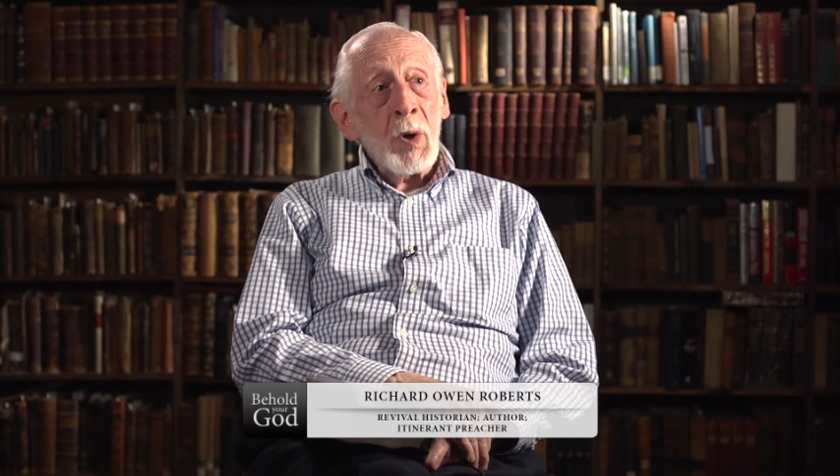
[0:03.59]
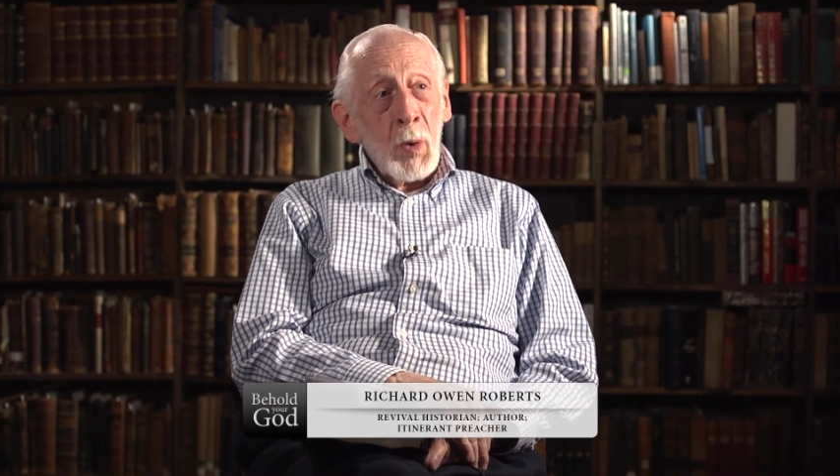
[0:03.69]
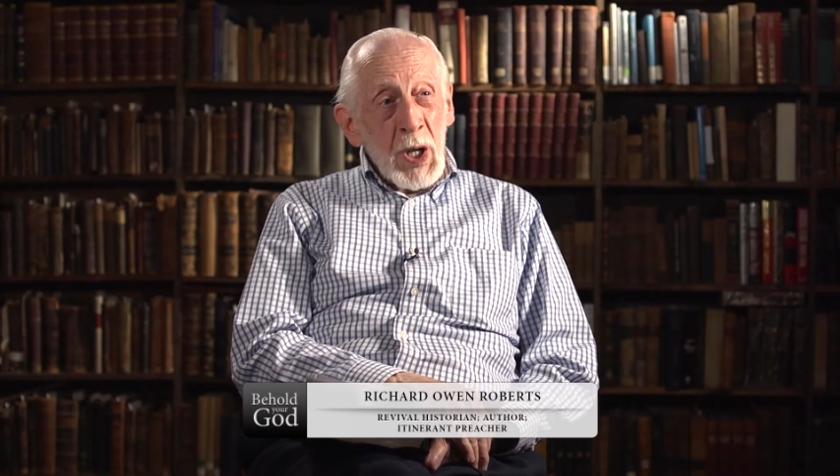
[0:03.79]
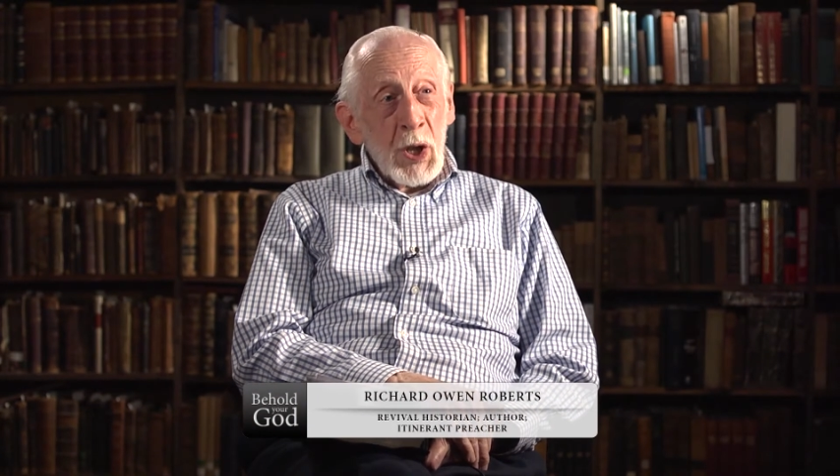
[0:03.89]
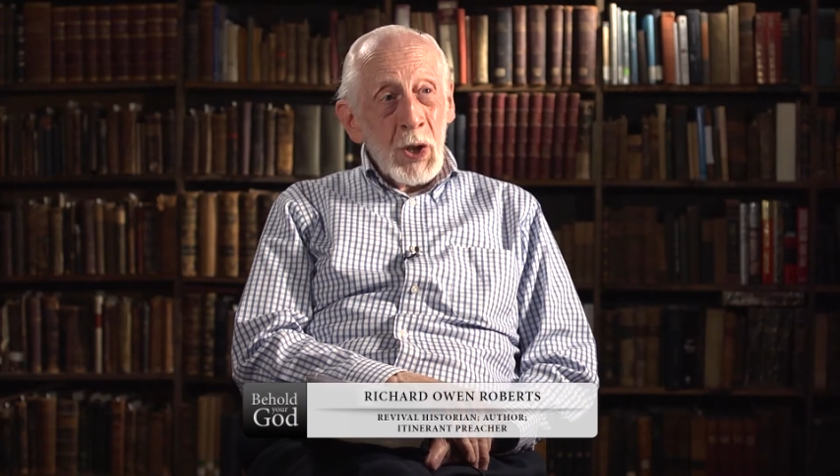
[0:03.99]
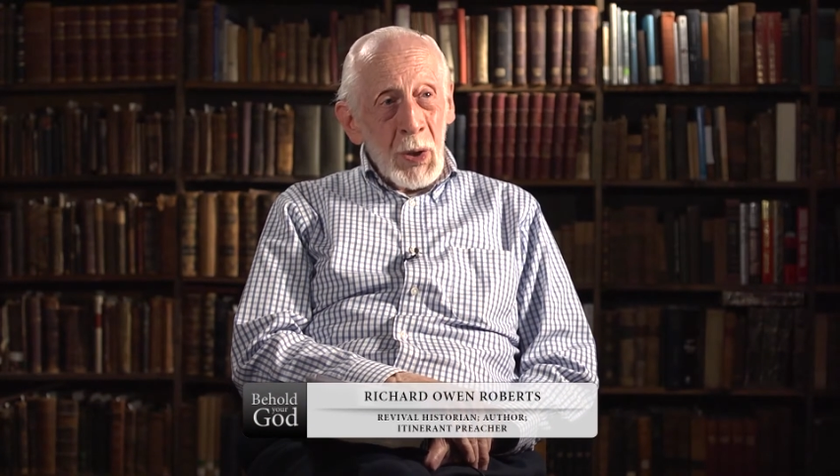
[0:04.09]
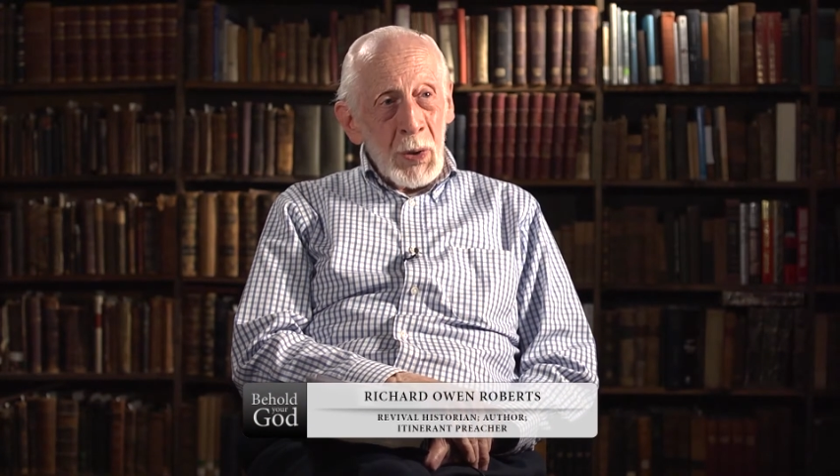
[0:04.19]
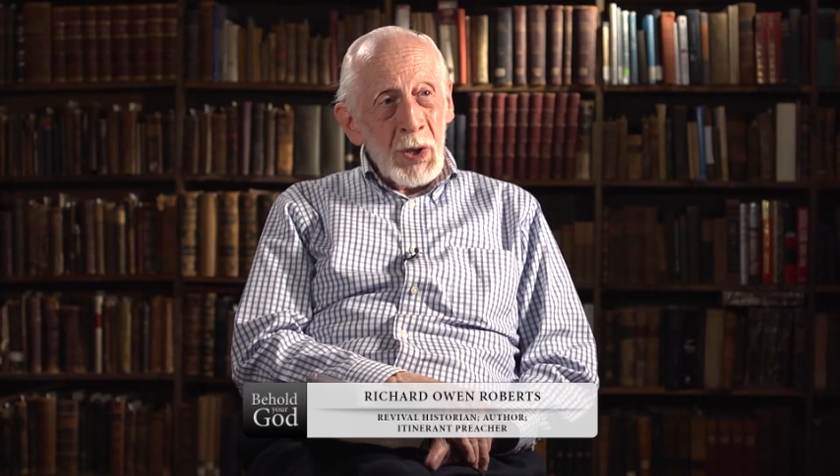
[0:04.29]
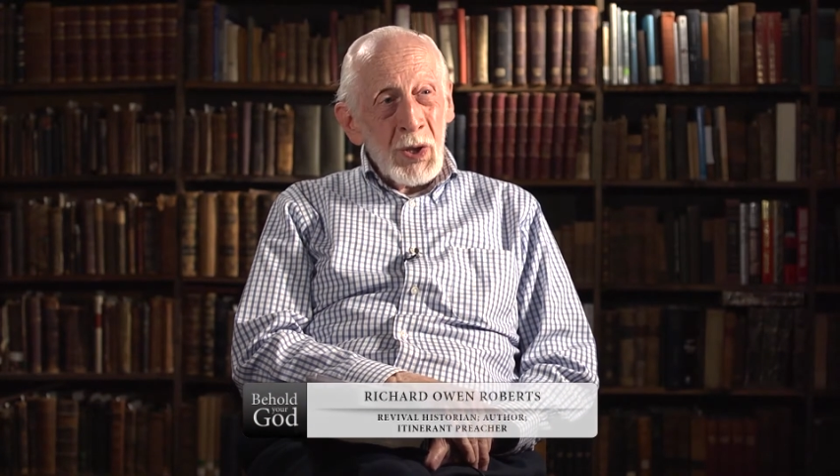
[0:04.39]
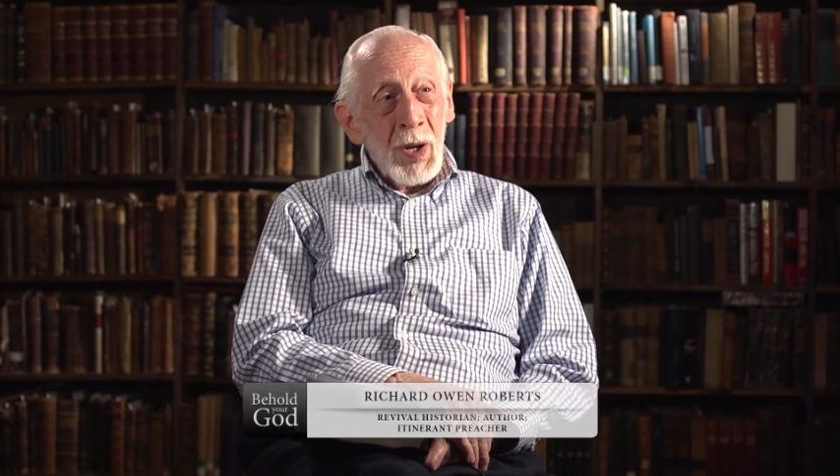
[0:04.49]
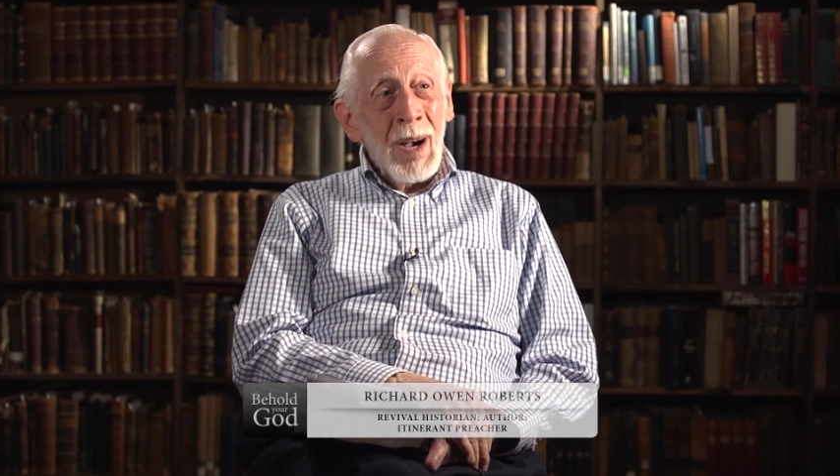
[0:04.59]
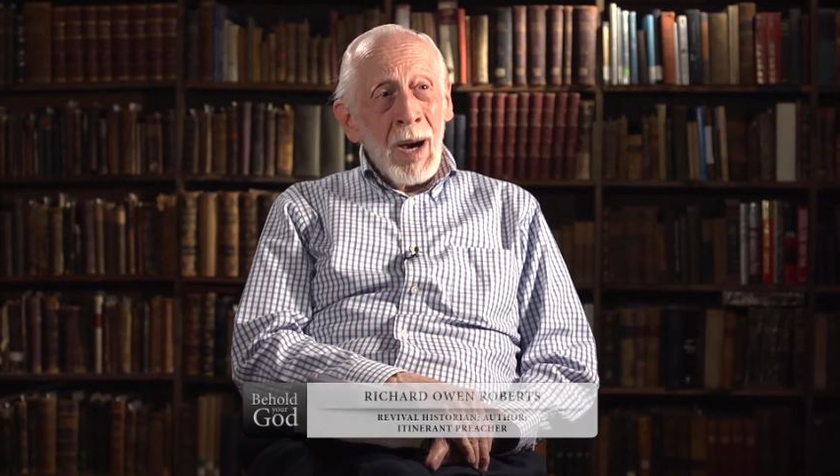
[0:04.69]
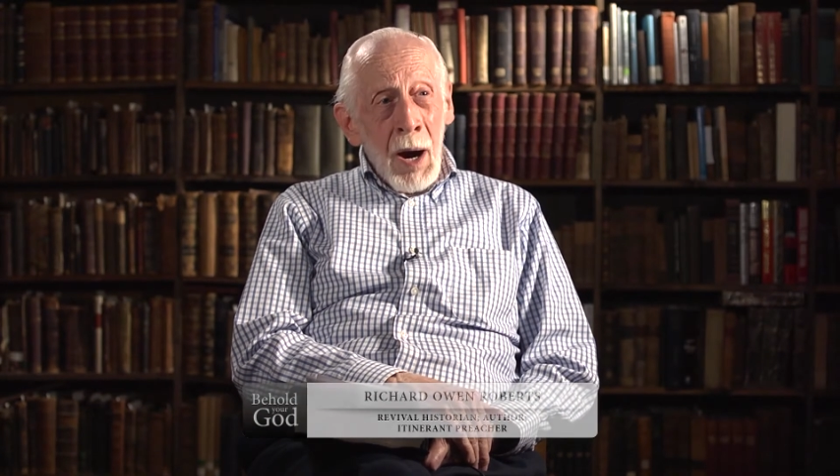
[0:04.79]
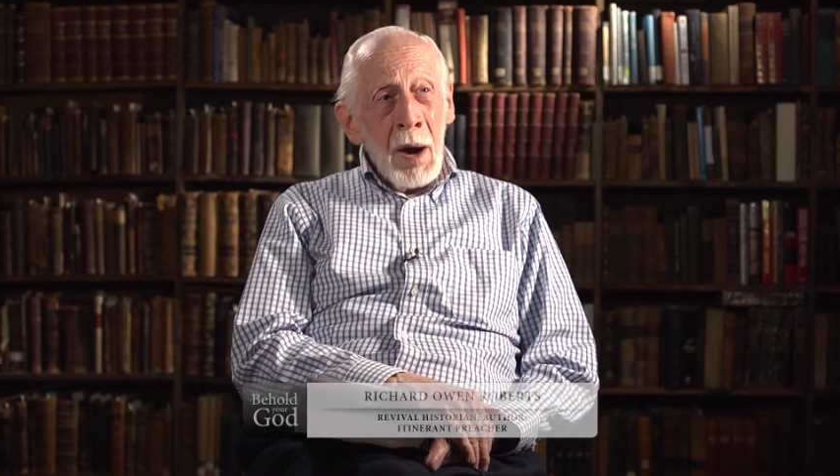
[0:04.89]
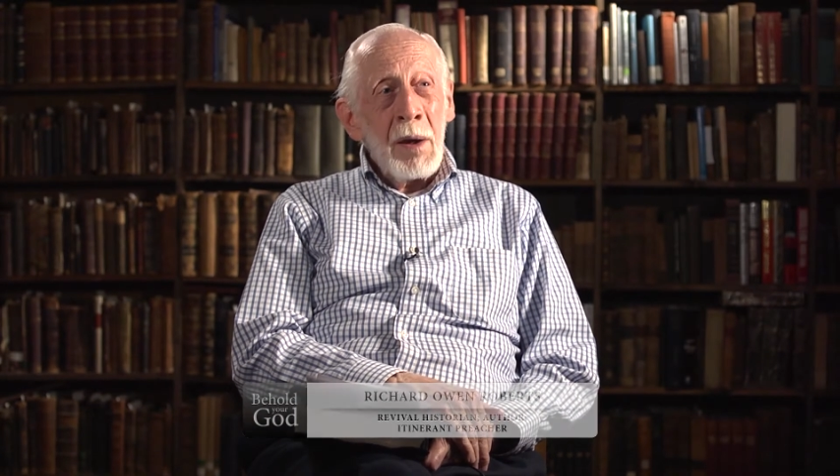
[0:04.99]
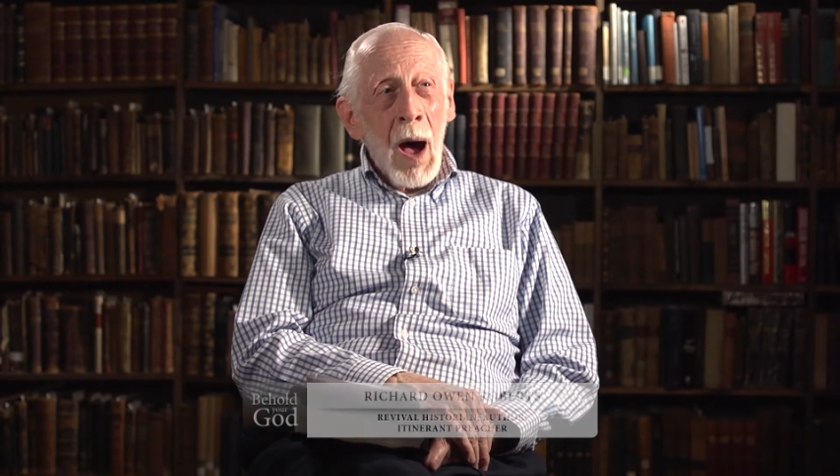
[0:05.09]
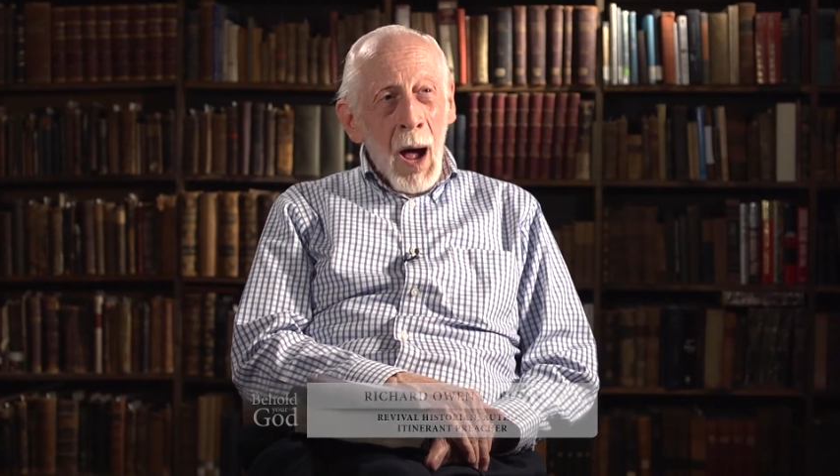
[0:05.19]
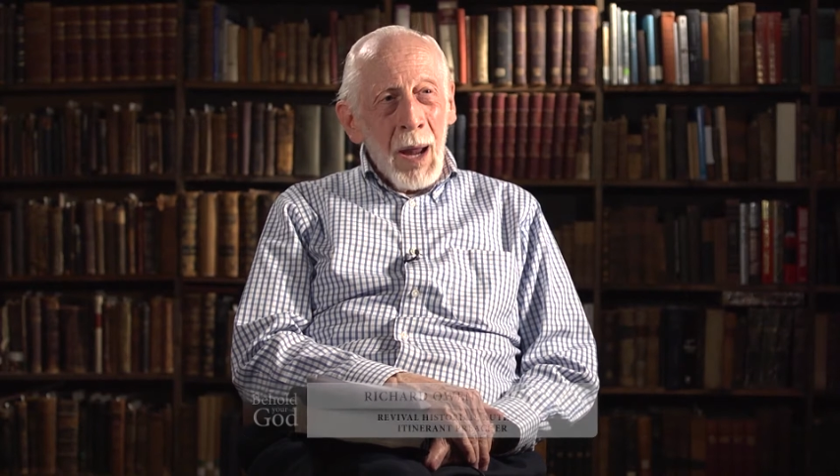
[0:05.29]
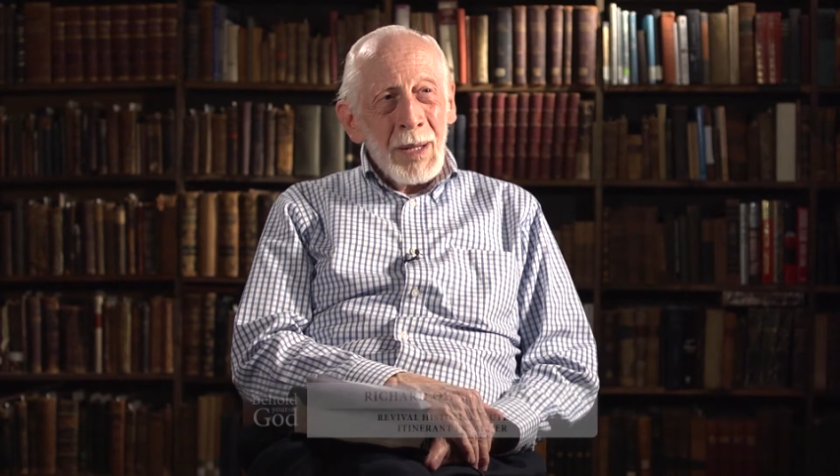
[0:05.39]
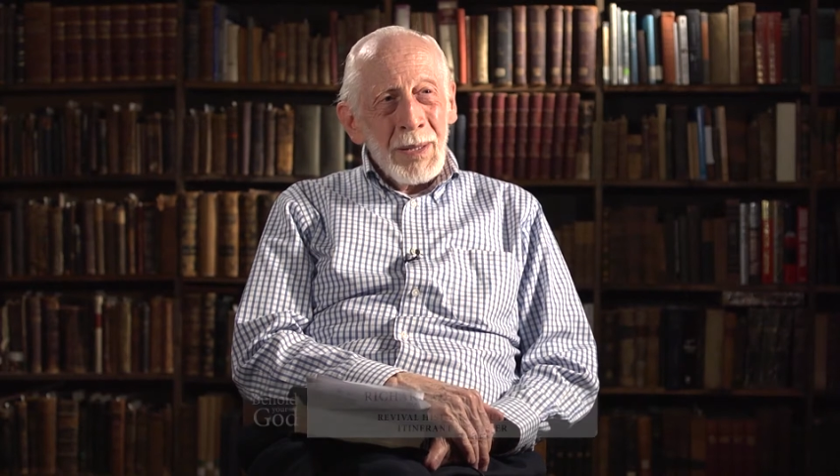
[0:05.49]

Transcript: Christians are not,